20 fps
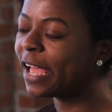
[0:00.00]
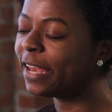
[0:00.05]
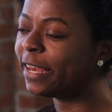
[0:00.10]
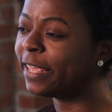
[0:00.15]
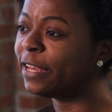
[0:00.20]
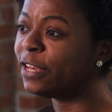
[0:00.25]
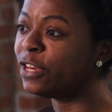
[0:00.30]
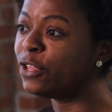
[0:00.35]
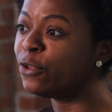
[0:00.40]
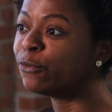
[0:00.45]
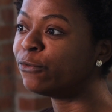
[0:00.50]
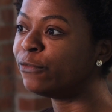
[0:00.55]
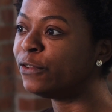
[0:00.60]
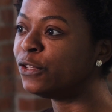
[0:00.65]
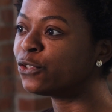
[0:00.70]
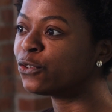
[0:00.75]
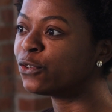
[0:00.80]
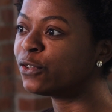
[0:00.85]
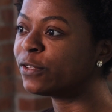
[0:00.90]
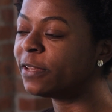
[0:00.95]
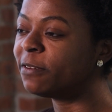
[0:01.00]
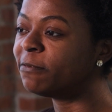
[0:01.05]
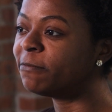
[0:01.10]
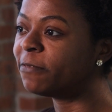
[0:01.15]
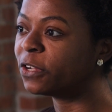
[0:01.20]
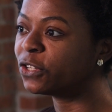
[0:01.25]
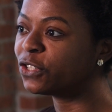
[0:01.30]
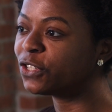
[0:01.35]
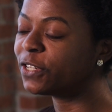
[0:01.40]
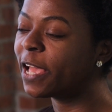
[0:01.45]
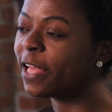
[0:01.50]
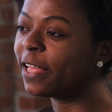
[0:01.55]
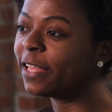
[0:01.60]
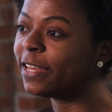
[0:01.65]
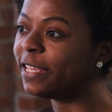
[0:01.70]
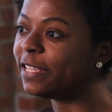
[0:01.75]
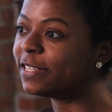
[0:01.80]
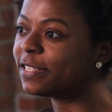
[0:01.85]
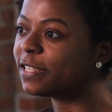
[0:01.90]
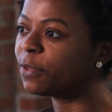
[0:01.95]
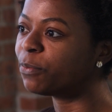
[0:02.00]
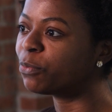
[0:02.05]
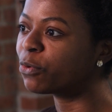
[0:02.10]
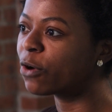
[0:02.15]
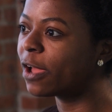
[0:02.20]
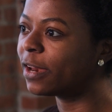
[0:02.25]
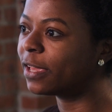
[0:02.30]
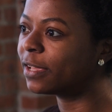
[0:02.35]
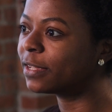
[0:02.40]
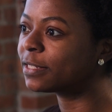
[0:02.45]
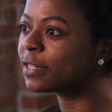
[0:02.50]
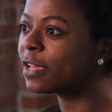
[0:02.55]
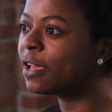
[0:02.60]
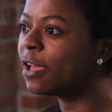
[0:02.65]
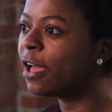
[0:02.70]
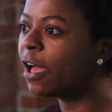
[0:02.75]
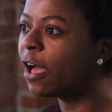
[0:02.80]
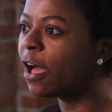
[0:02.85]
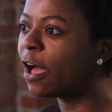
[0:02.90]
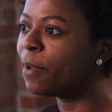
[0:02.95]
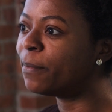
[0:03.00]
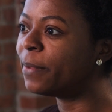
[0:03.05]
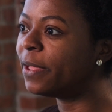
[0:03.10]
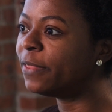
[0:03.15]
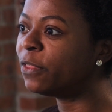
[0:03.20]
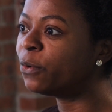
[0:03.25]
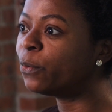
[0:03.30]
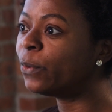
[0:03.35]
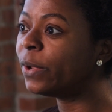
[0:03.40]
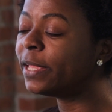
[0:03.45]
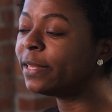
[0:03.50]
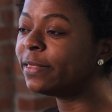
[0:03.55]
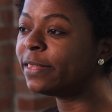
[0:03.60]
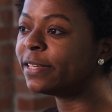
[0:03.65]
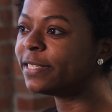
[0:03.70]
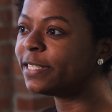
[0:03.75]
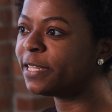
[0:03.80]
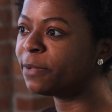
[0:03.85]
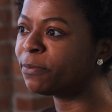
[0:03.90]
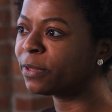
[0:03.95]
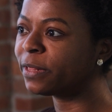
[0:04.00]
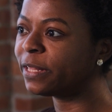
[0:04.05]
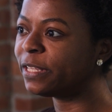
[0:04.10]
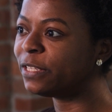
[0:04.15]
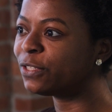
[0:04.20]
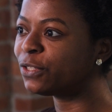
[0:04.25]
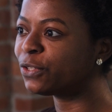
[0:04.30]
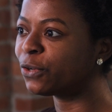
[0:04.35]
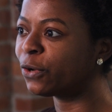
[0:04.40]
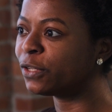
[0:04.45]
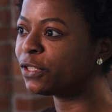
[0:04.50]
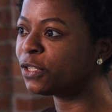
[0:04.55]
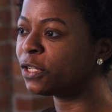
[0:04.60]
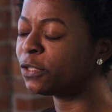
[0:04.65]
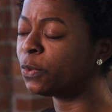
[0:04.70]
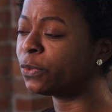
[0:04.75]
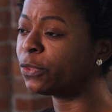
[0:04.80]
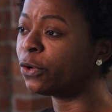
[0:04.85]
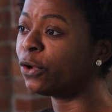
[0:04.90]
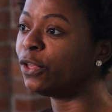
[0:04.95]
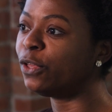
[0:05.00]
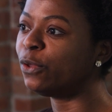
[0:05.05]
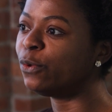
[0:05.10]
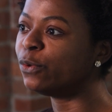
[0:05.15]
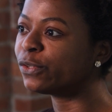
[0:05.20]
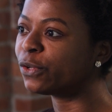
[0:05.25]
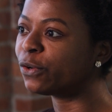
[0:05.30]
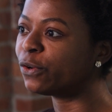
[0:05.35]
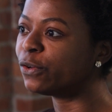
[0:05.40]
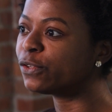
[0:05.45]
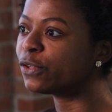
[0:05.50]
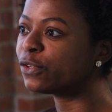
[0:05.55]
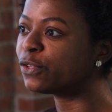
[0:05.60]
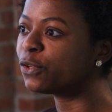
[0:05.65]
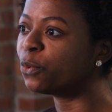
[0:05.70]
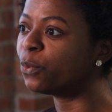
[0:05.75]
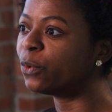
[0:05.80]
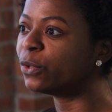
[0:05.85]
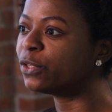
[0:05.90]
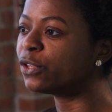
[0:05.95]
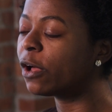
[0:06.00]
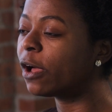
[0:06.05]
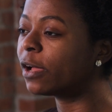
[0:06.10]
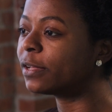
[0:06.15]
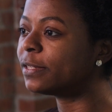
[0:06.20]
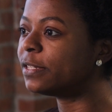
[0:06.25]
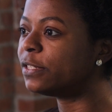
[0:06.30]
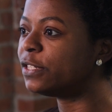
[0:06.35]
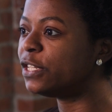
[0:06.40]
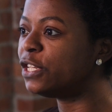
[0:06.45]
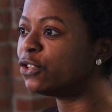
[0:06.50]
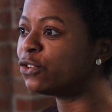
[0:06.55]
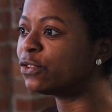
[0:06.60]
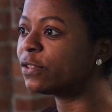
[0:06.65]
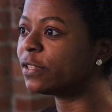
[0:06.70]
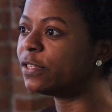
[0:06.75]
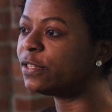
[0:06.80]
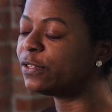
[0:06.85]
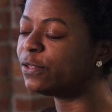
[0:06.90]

adding new features and functionality to the product. Um, and the way this typically starts is with our users. So we'll talk to teachers and